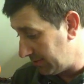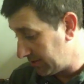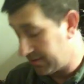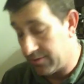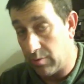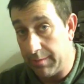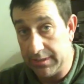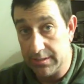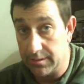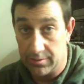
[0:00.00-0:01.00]
this is a
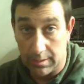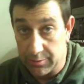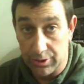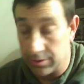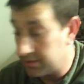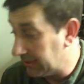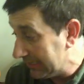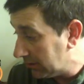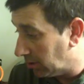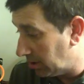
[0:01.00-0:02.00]
Remington, so I'm sure it's
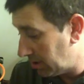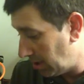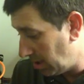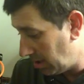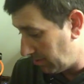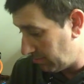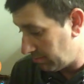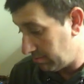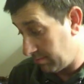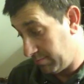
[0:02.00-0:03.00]
legal,
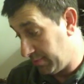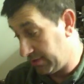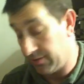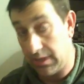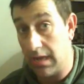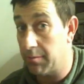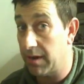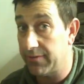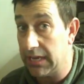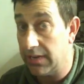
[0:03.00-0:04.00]
but there's a lot of
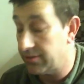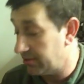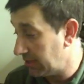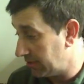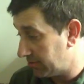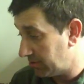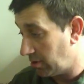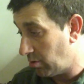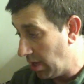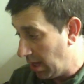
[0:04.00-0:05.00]
modifications in it, so,